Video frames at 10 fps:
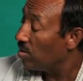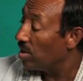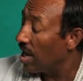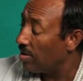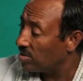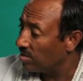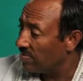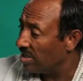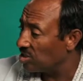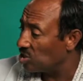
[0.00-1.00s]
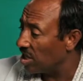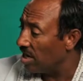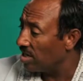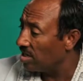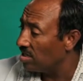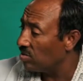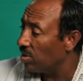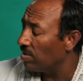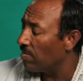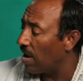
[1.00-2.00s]
when I was even a child,
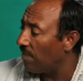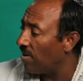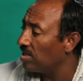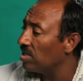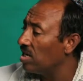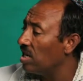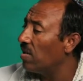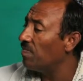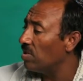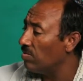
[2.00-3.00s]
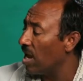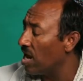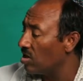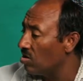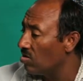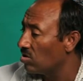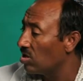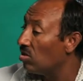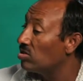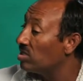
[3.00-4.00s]
when my father left me
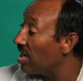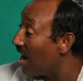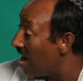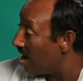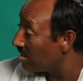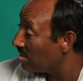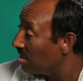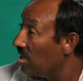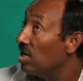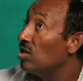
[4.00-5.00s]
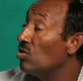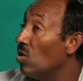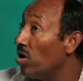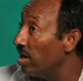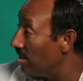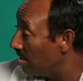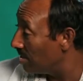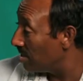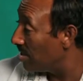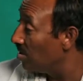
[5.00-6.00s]
alone on the heart, no
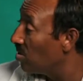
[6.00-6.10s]
electricity,